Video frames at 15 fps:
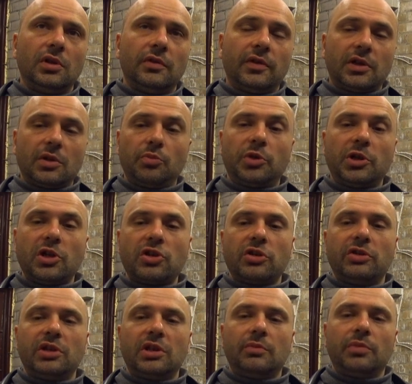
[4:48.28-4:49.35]
the
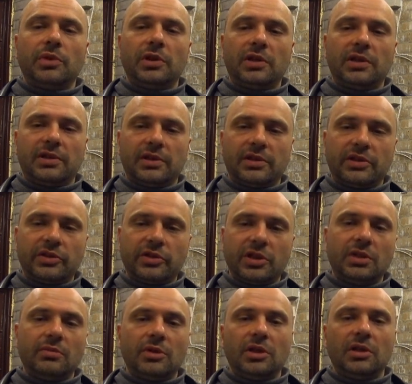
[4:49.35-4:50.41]
compression damping is
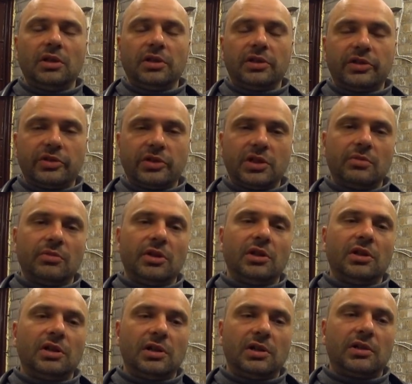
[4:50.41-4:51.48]
extremely
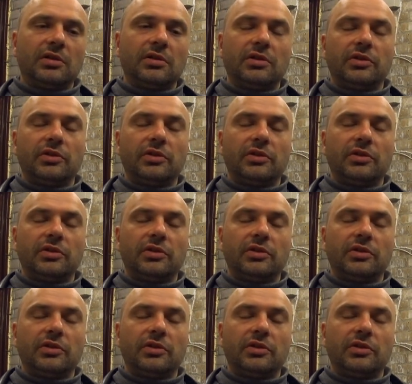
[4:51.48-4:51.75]
hard,